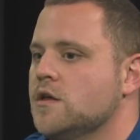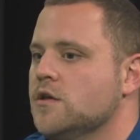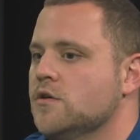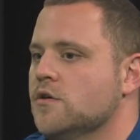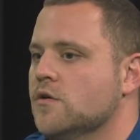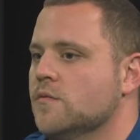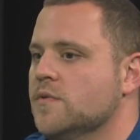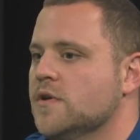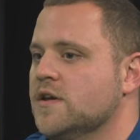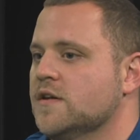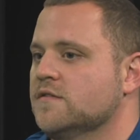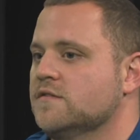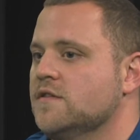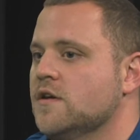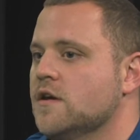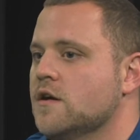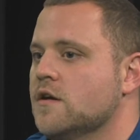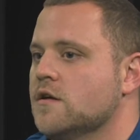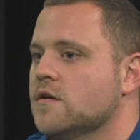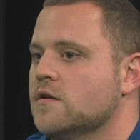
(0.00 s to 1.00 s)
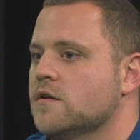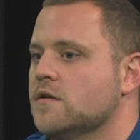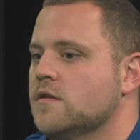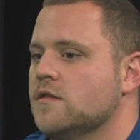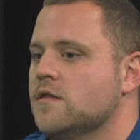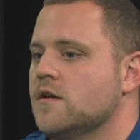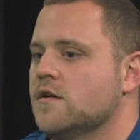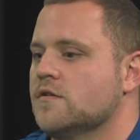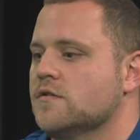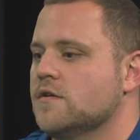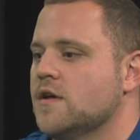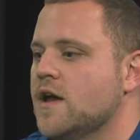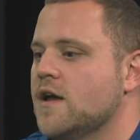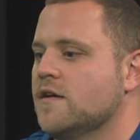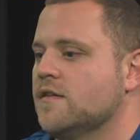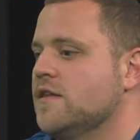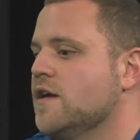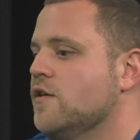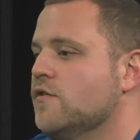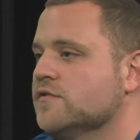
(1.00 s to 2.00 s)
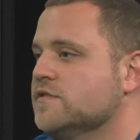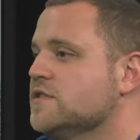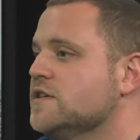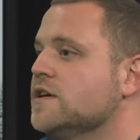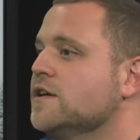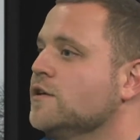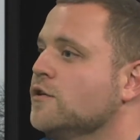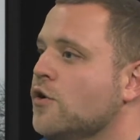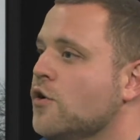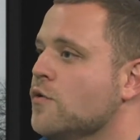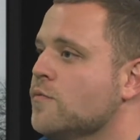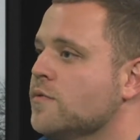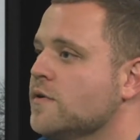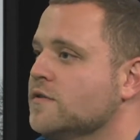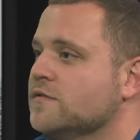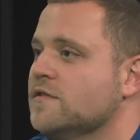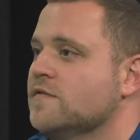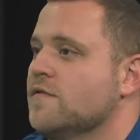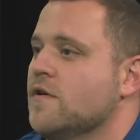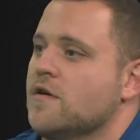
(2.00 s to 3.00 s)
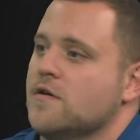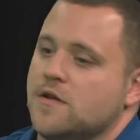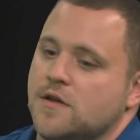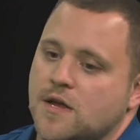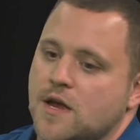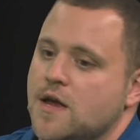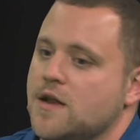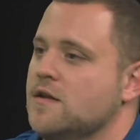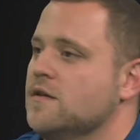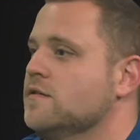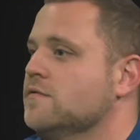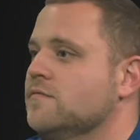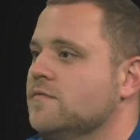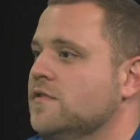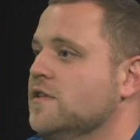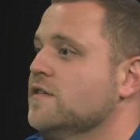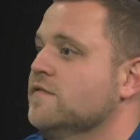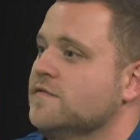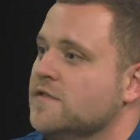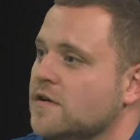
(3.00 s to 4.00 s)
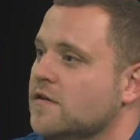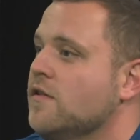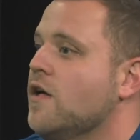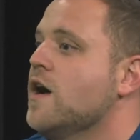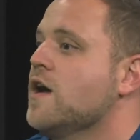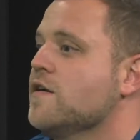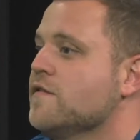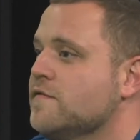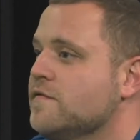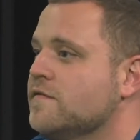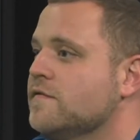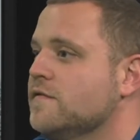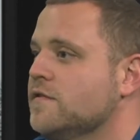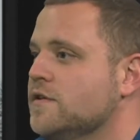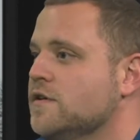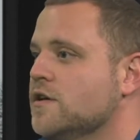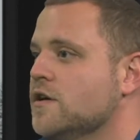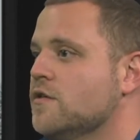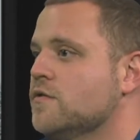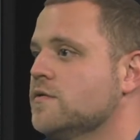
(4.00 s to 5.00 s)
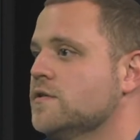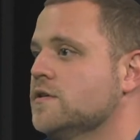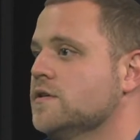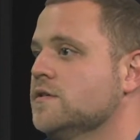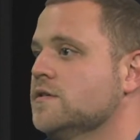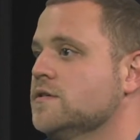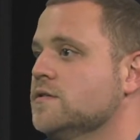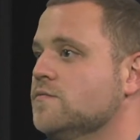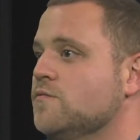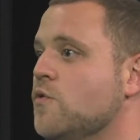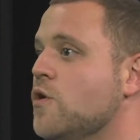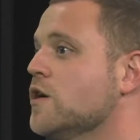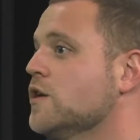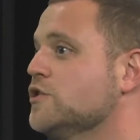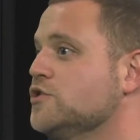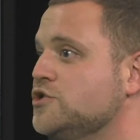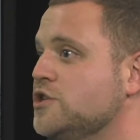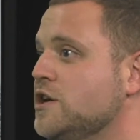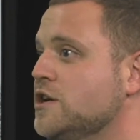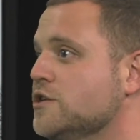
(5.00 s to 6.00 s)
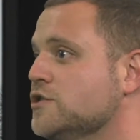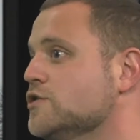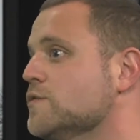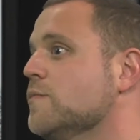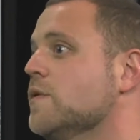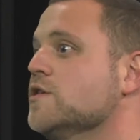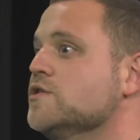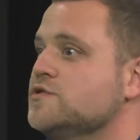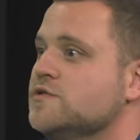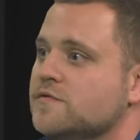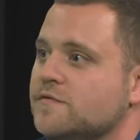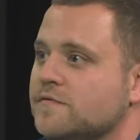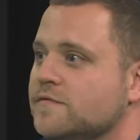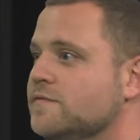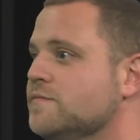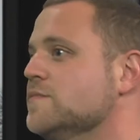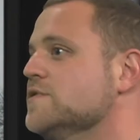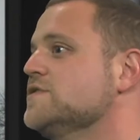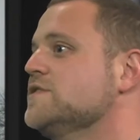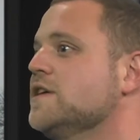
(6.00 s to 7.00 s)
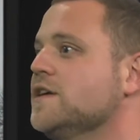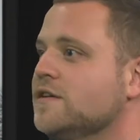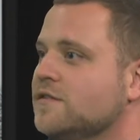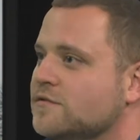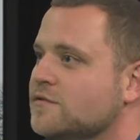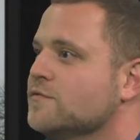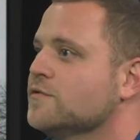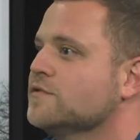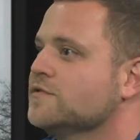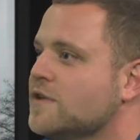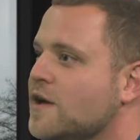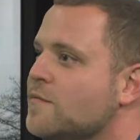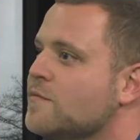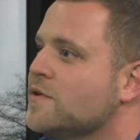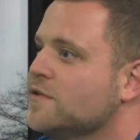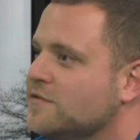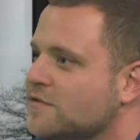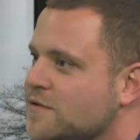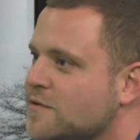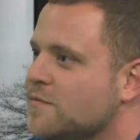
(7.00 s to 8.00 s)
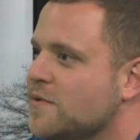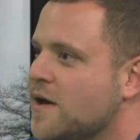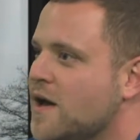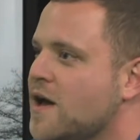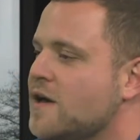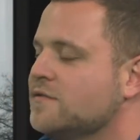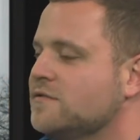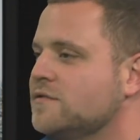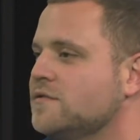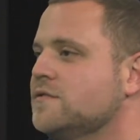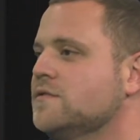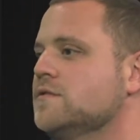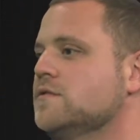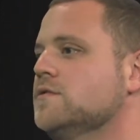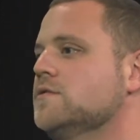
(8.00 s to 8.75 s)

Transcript: you know, because they don't see any hope because they've already kind of lived their life, you know, and want to change a bunch of mistakes and resentments in the past.